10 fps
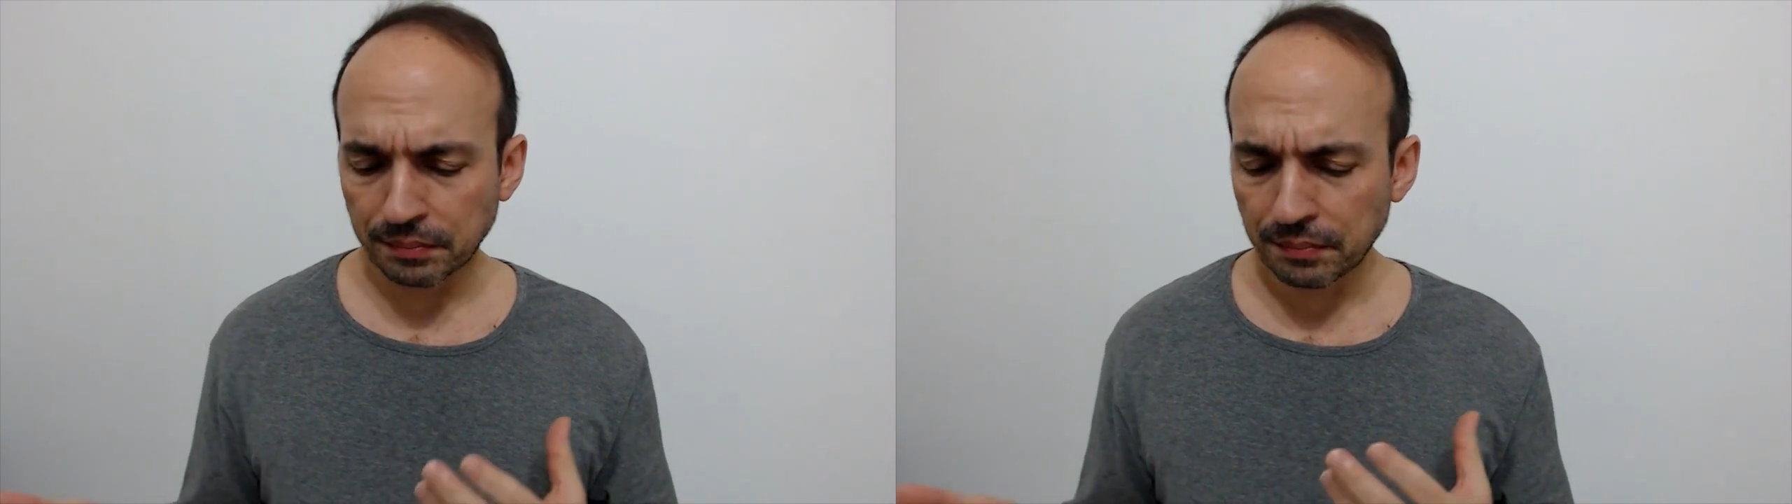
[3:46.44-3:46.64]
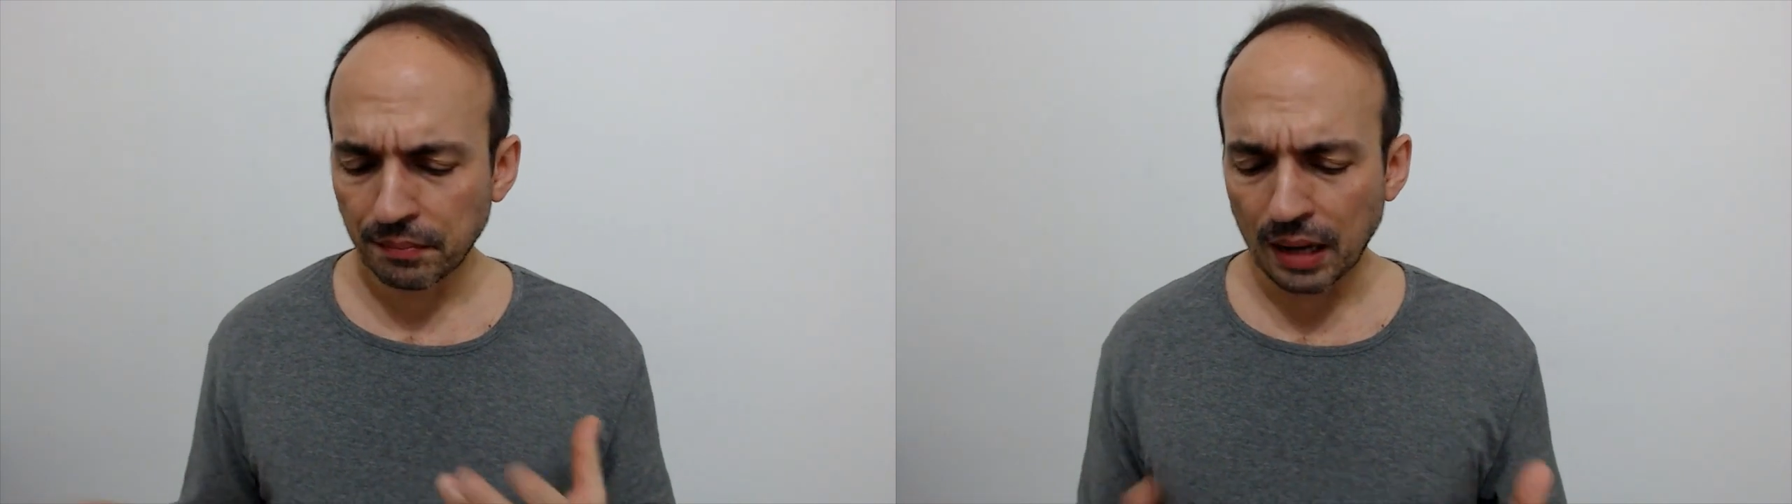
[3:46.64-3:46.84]

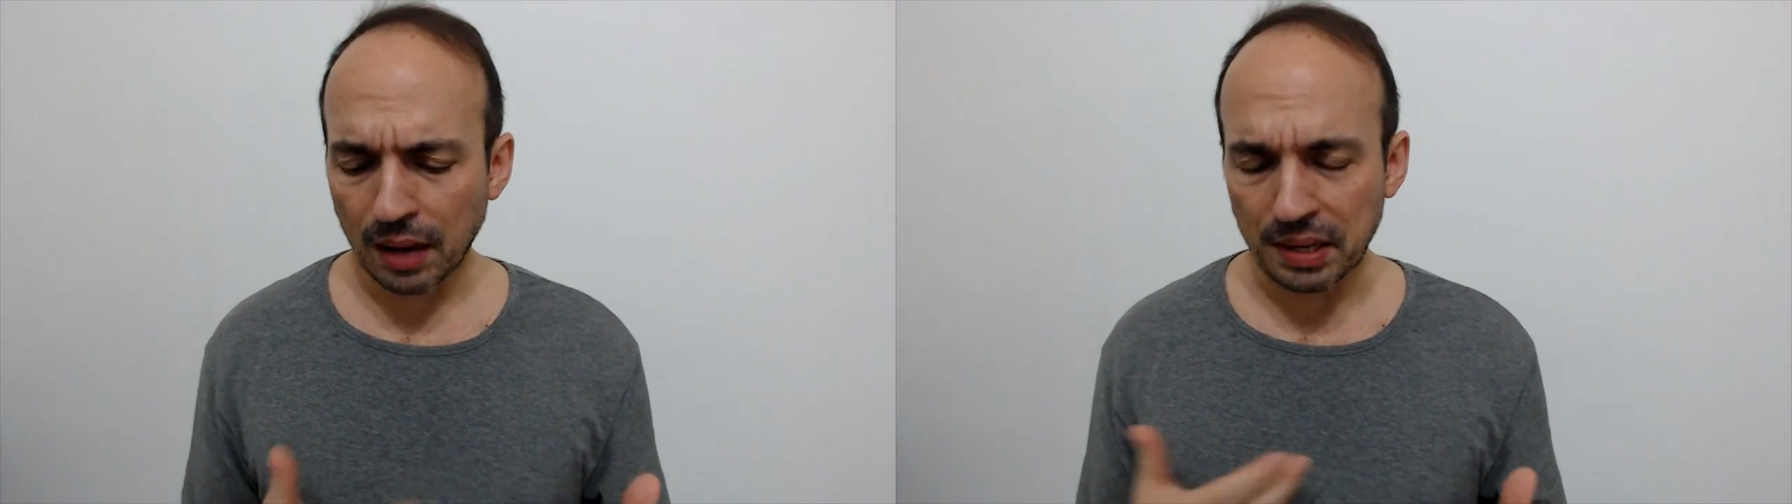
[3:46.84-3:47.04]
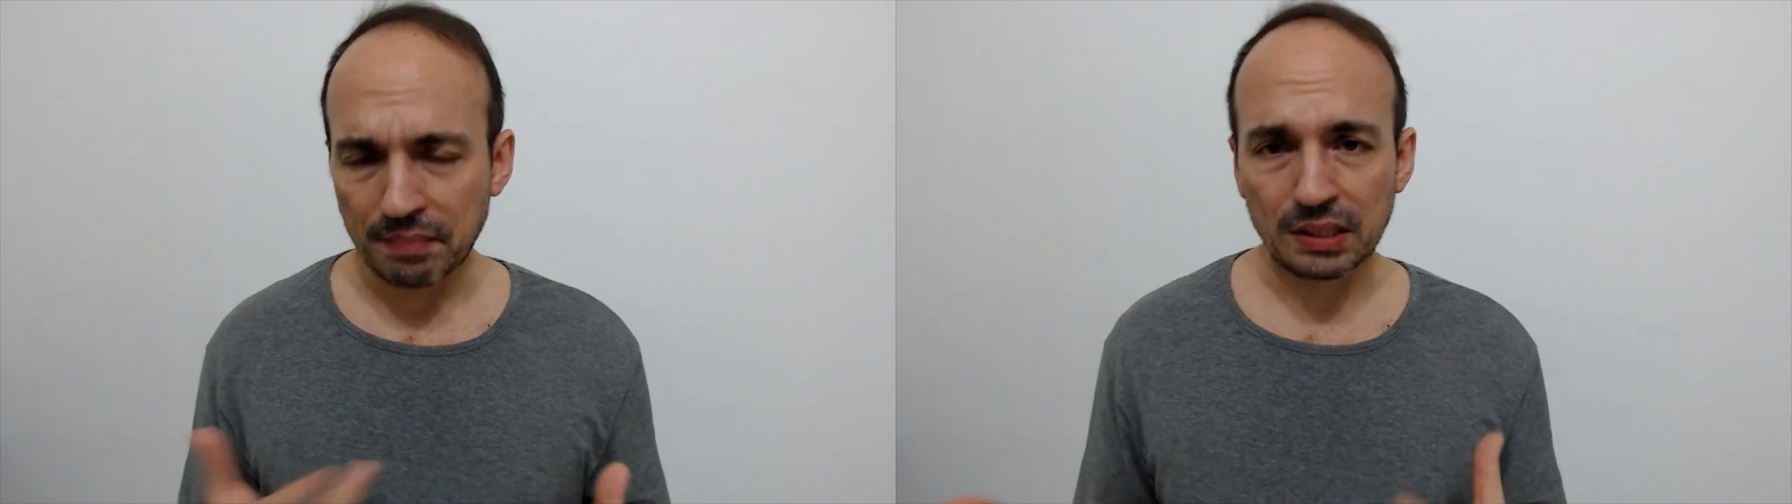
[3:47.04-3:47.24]
I
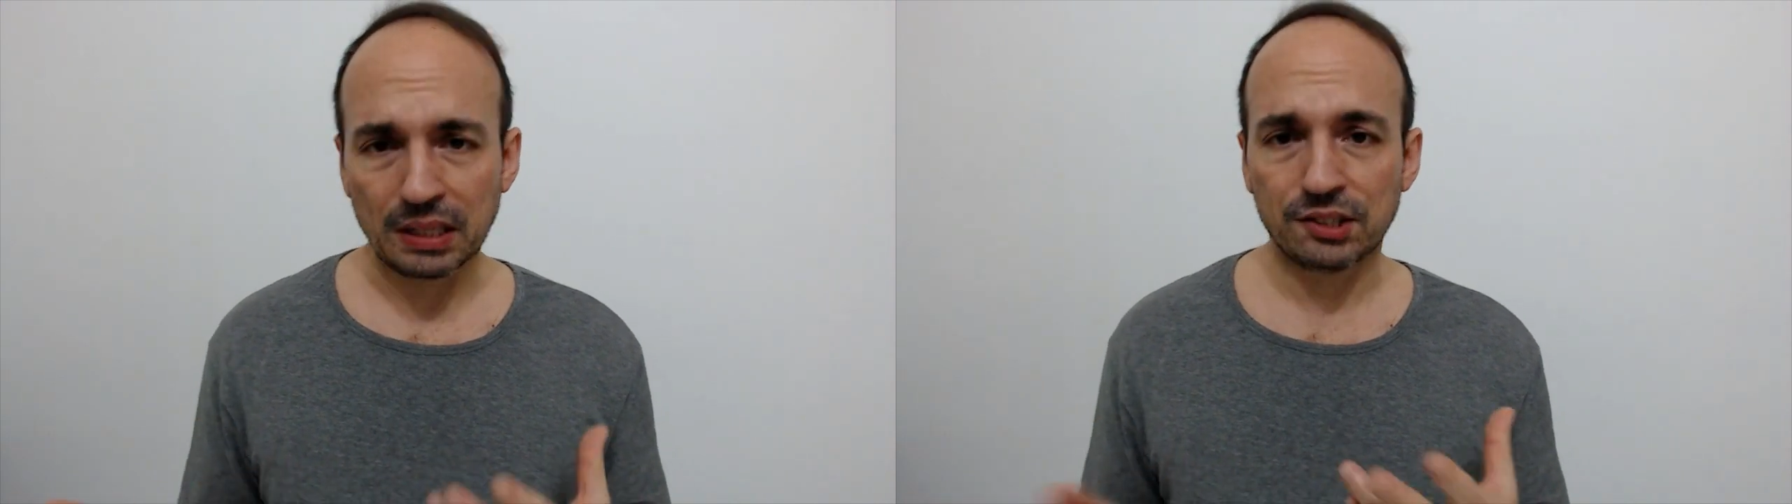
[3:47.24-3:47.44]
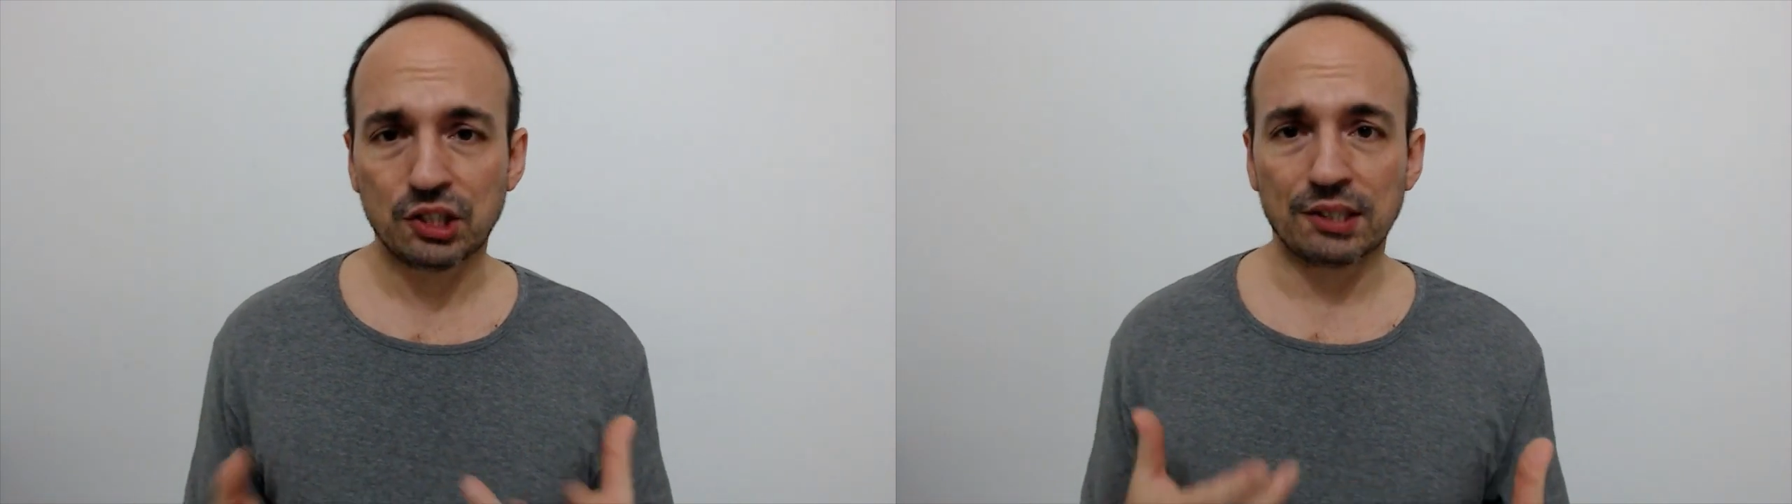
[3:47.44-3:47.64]
mean, there is
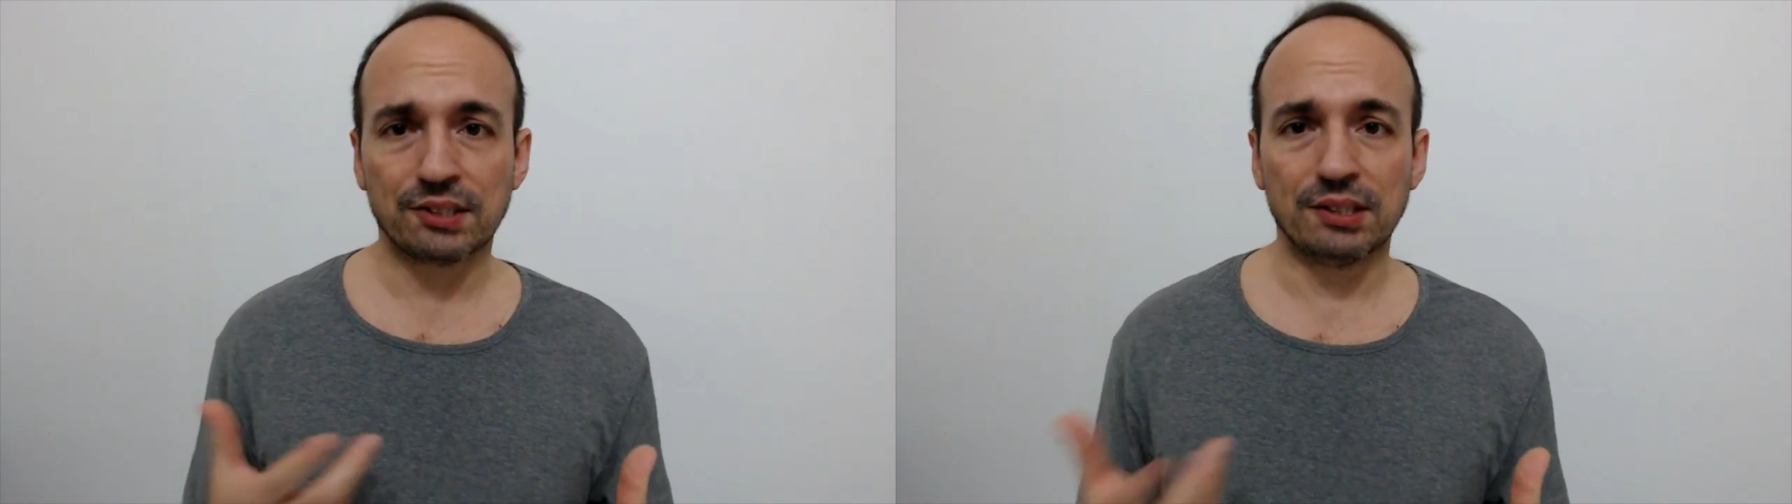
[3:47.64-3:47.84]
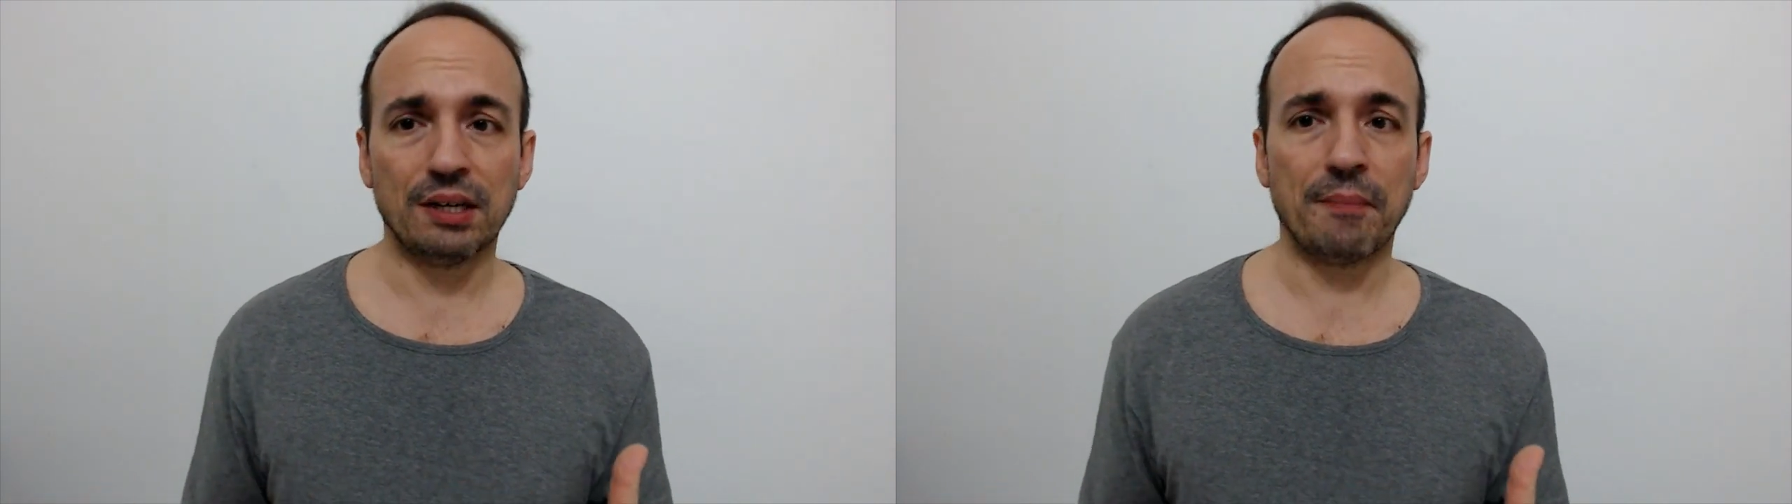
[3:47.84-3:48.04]
just
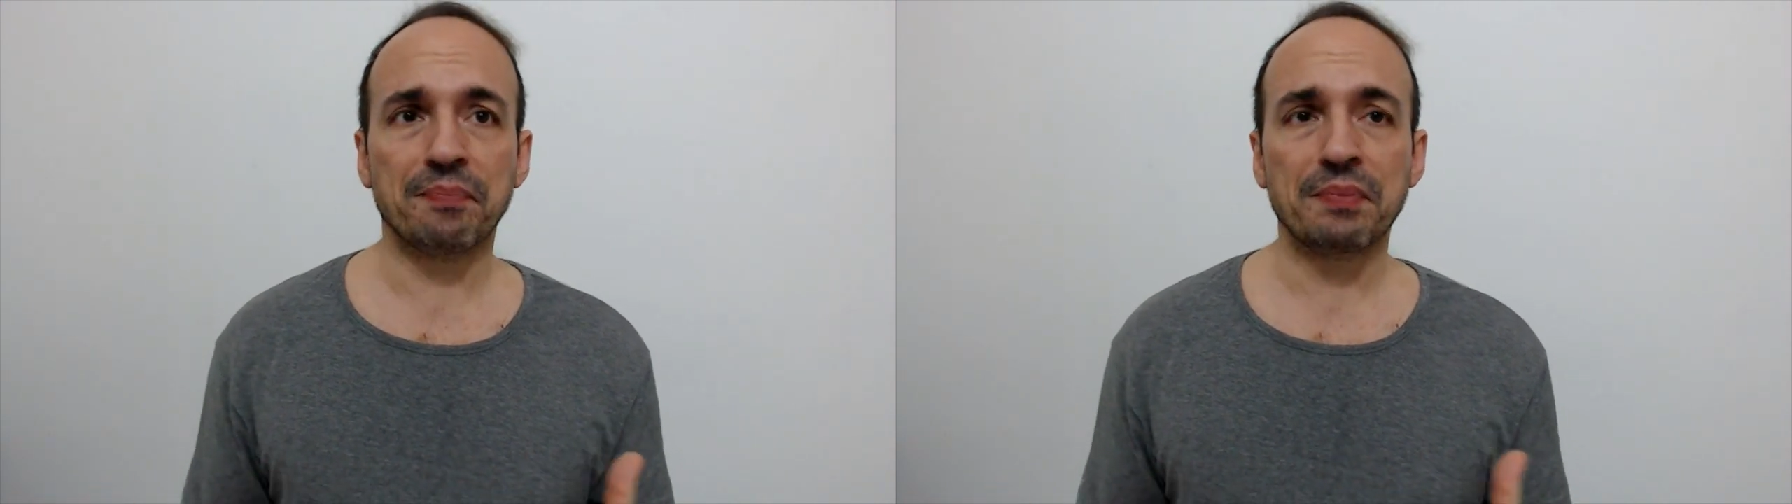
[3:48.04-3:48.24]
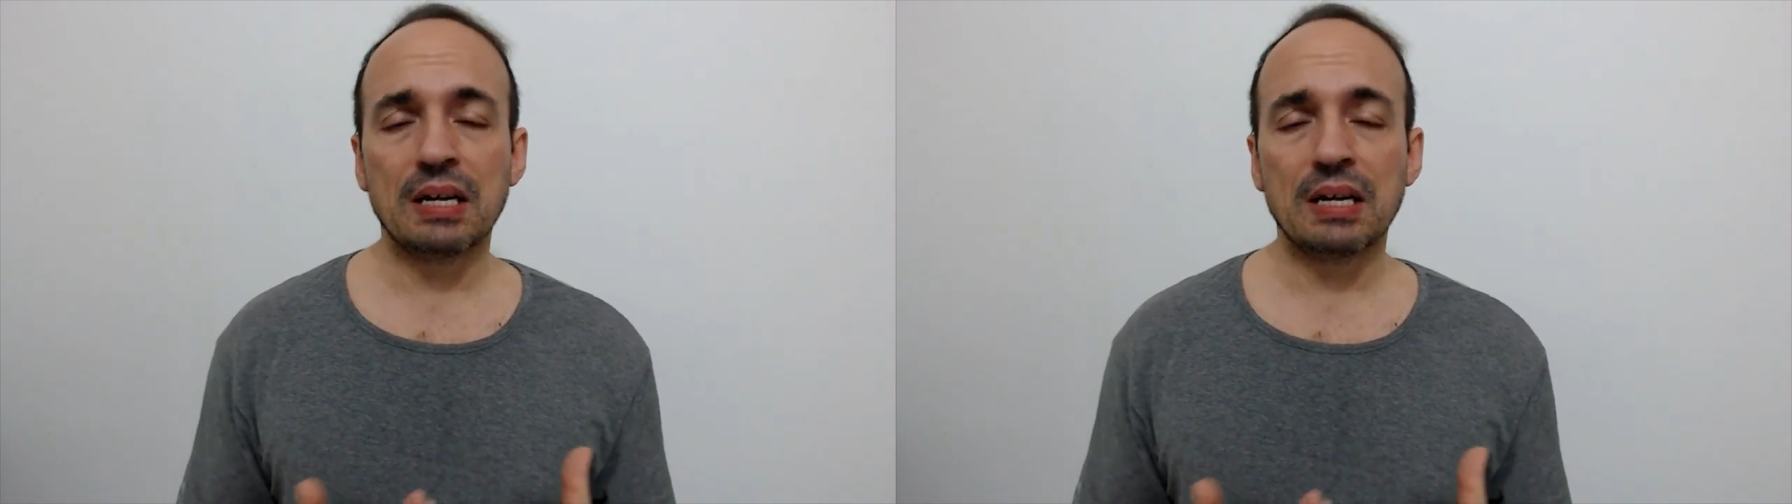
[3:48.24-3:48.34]
the